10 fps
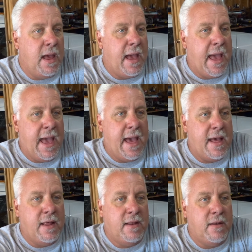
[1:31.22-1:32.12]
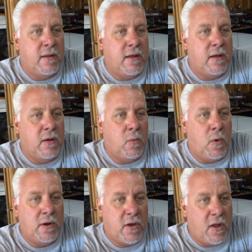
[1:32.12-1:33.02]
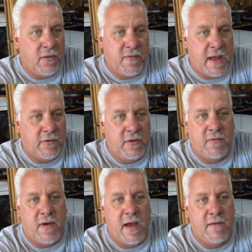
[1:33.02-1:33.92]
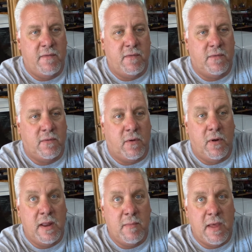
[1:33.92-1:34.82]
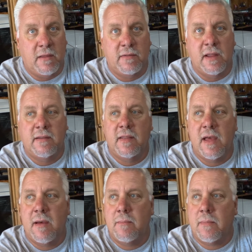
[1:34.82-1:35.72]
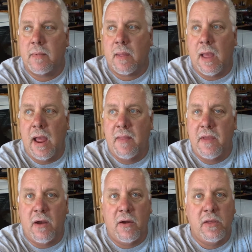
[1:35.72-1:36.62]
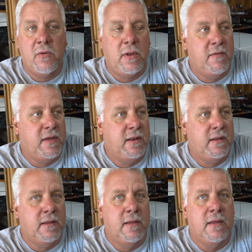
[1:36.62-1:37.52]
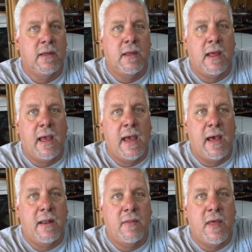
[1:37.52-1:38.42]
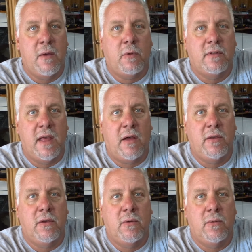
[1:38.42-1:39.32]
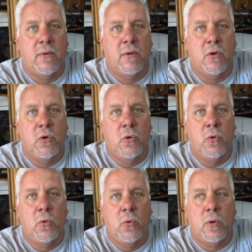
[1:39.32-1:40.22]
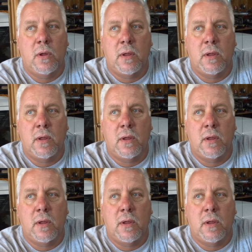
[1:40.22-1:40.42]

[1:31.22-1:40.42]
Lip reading: And one call to Factory 5 or an email sent to them and the area you live in, and they will tell you who